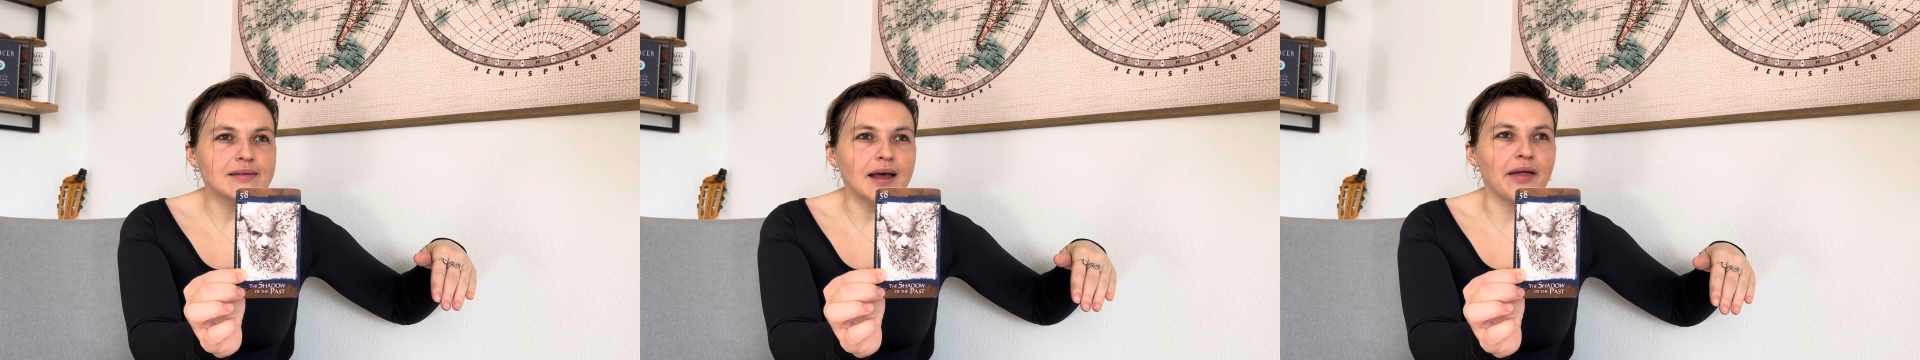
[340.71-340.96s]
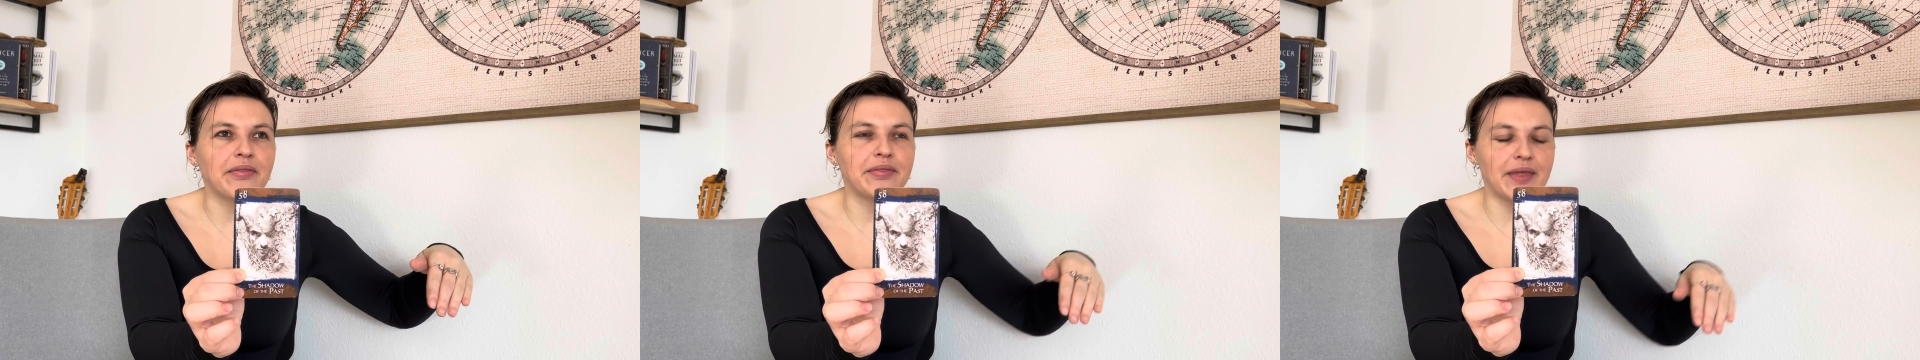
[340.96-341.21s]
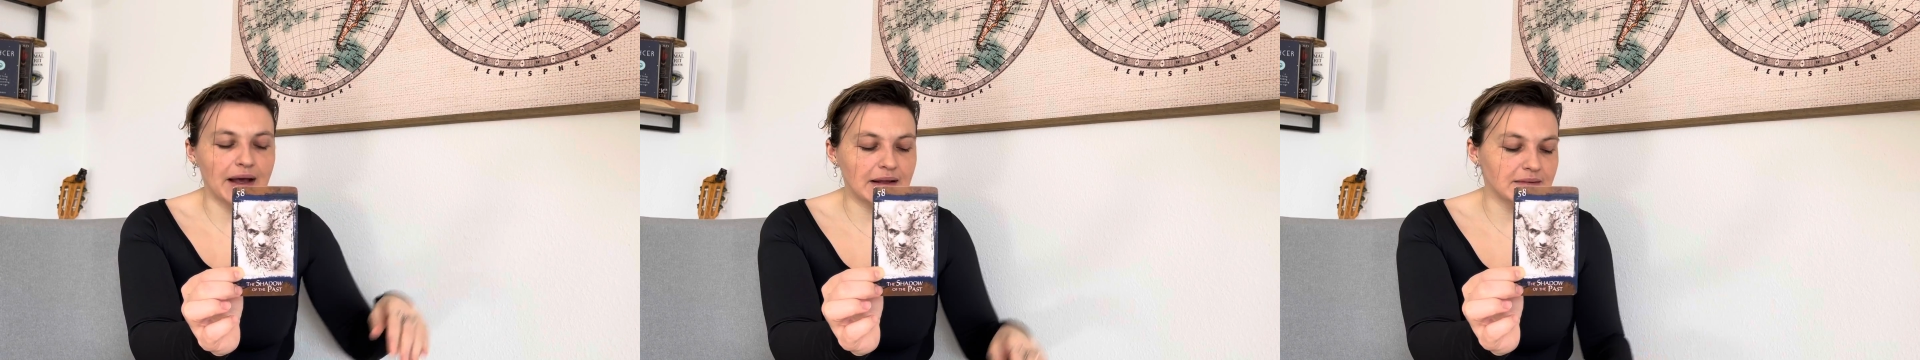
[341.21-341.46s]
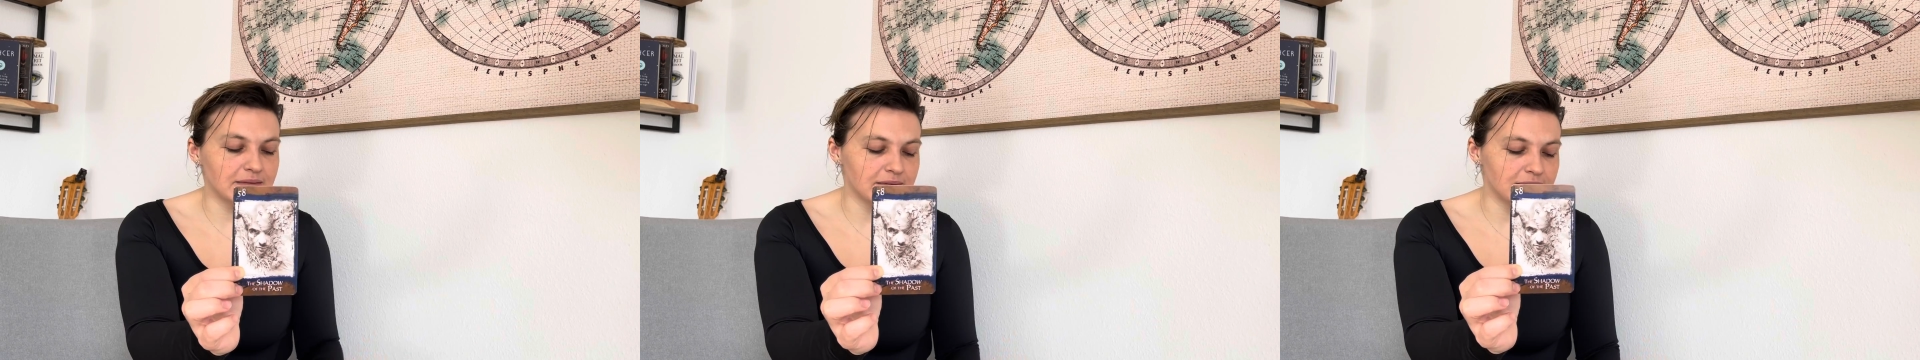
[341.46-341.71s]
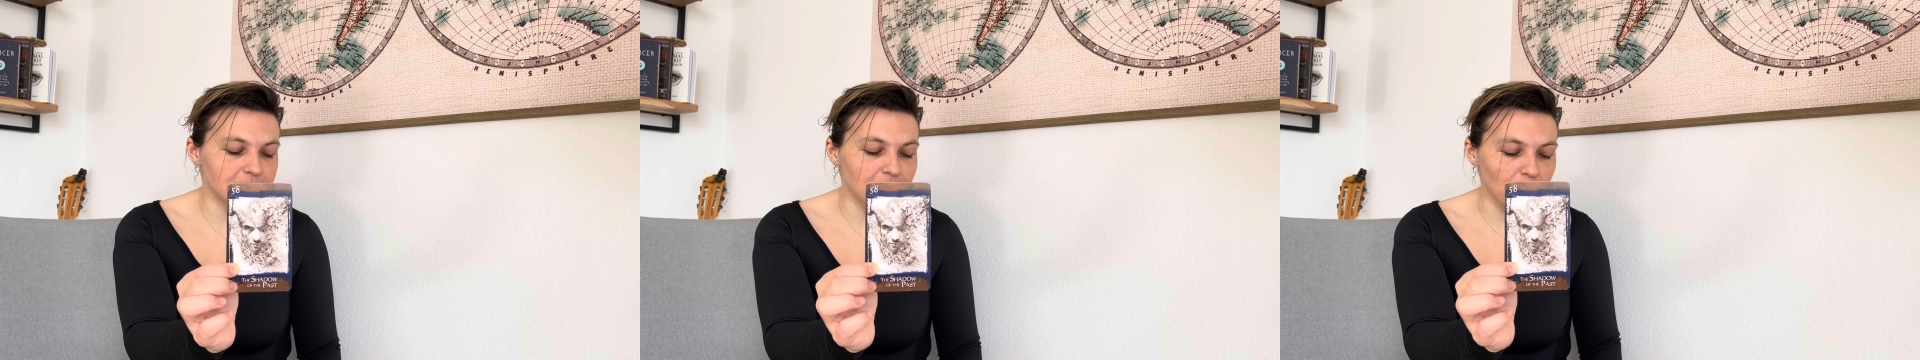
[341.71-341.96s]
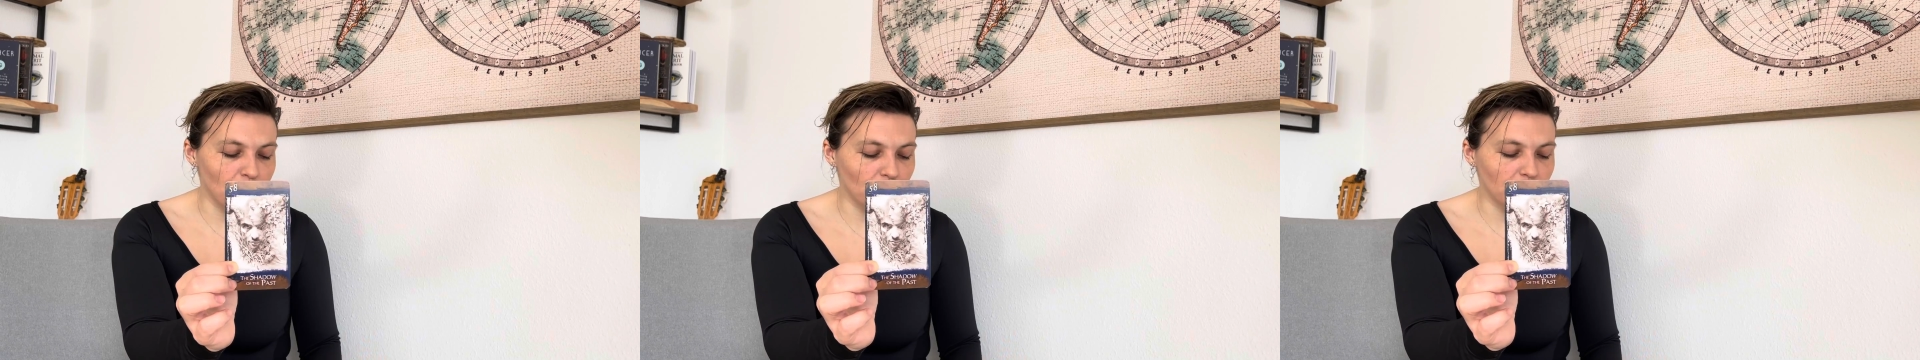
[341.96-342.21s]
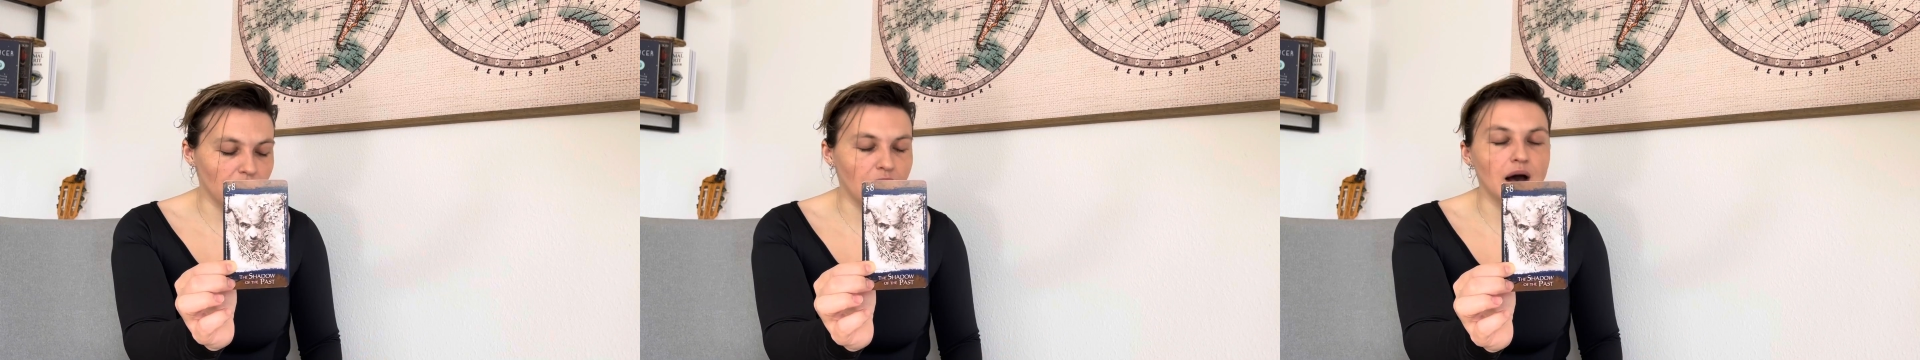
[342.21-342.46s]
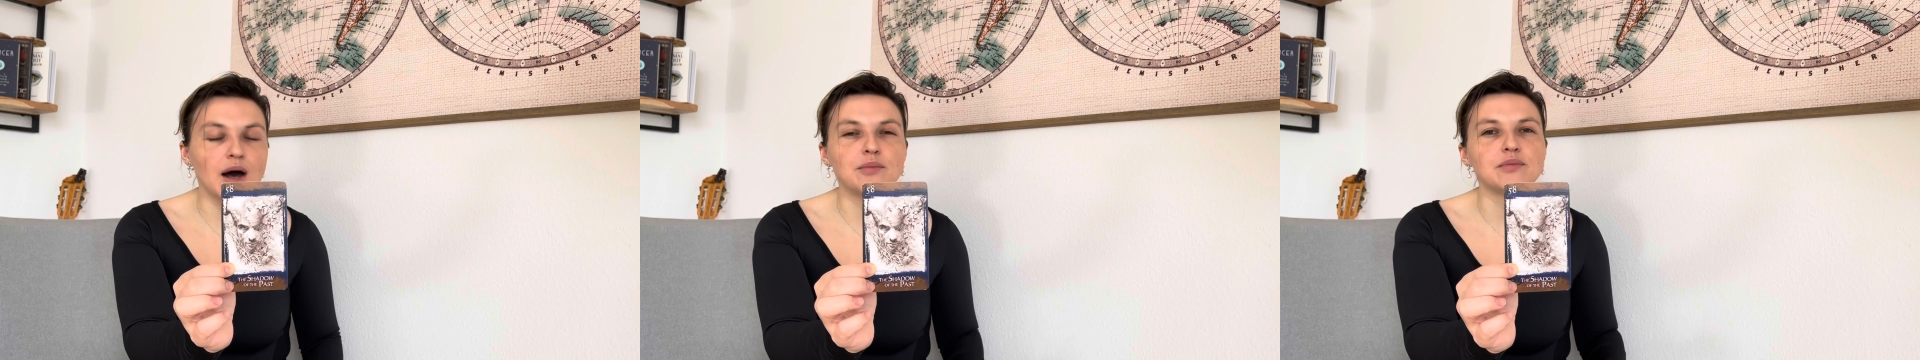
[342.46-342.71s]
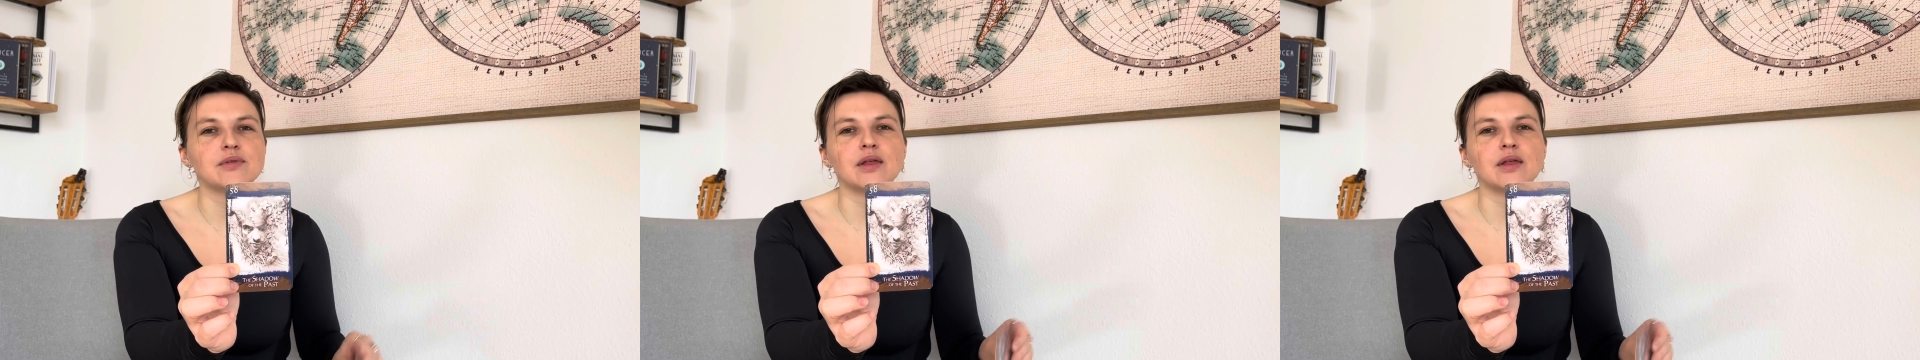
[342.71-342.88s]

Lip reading: and then someone comes